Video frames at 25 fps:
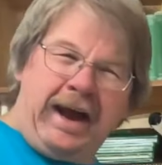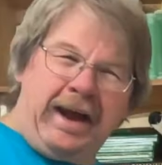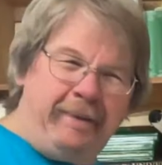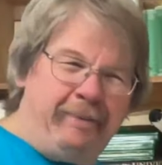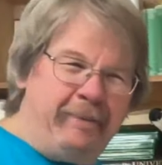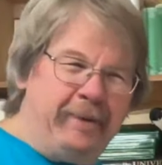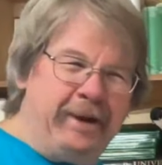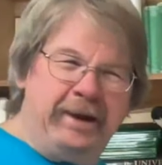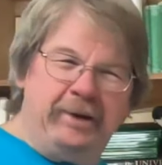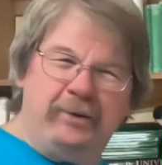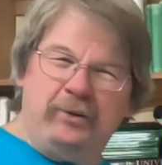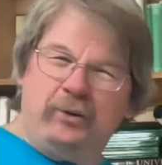I
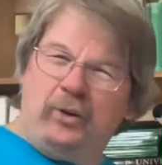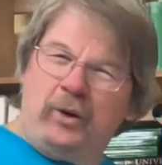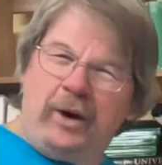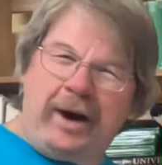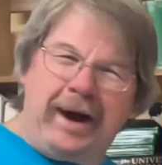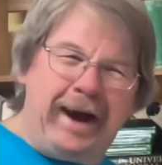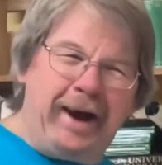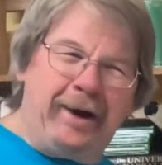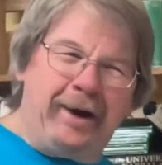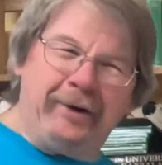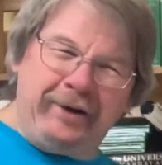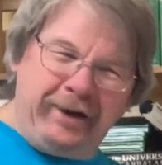mean,
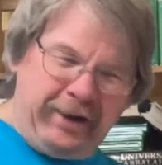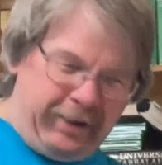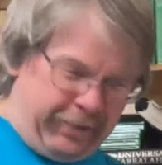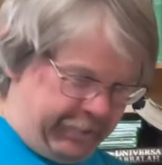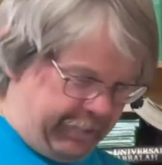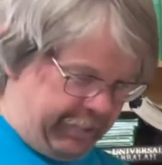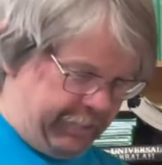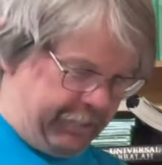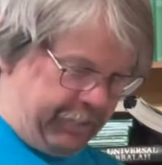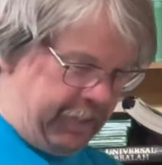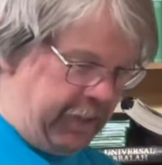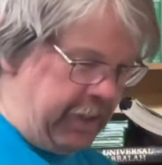wow, you
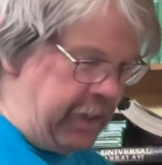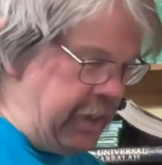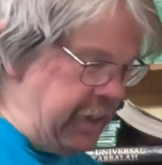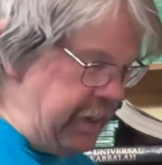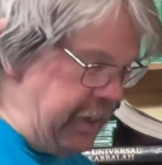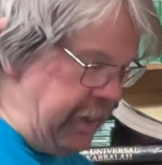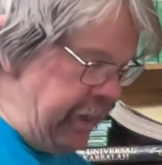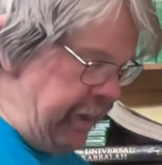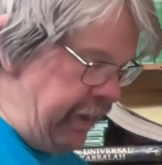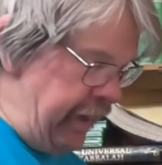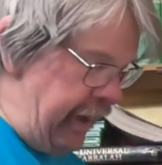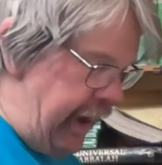know,
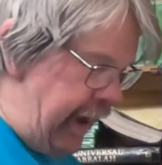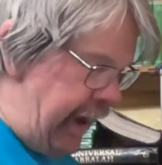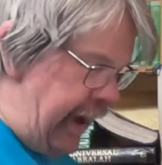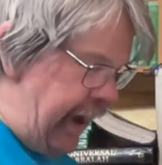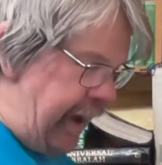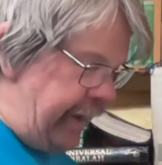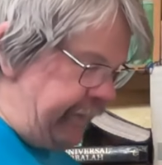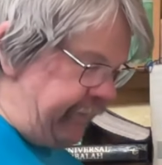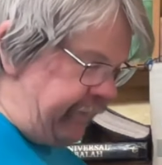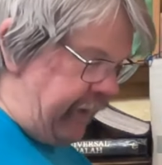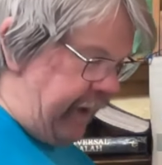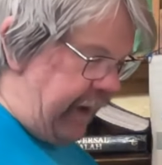
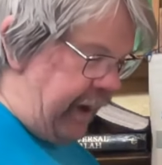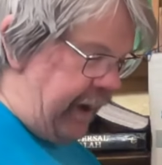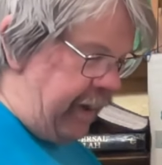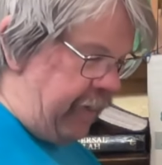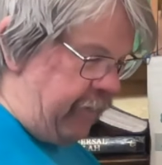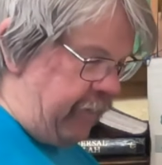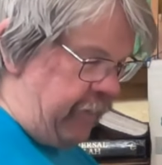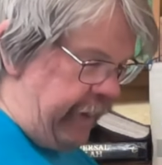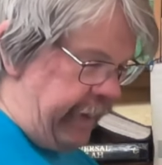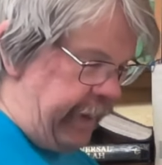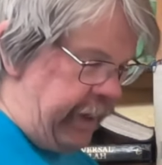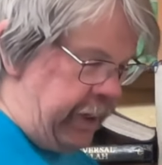that's
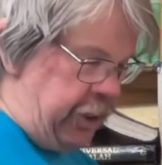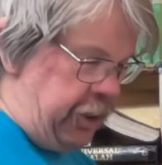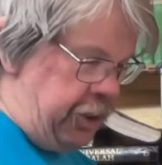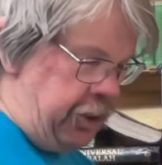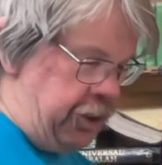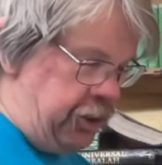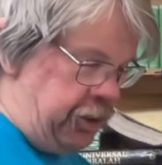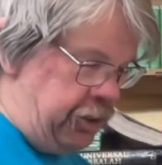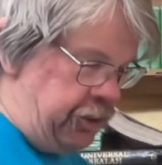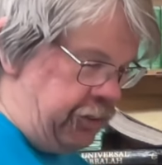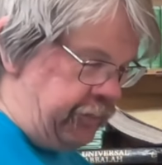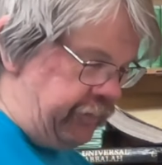how it
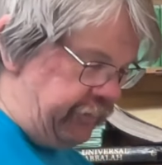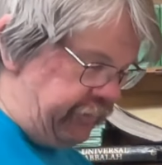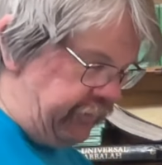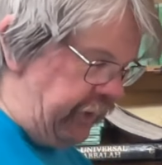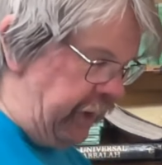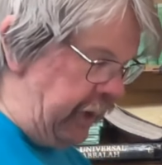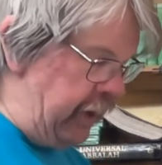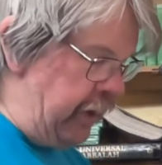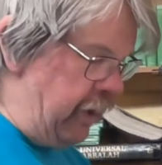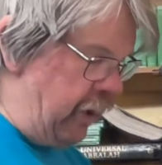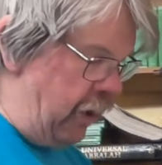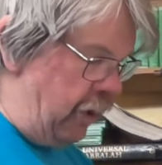is.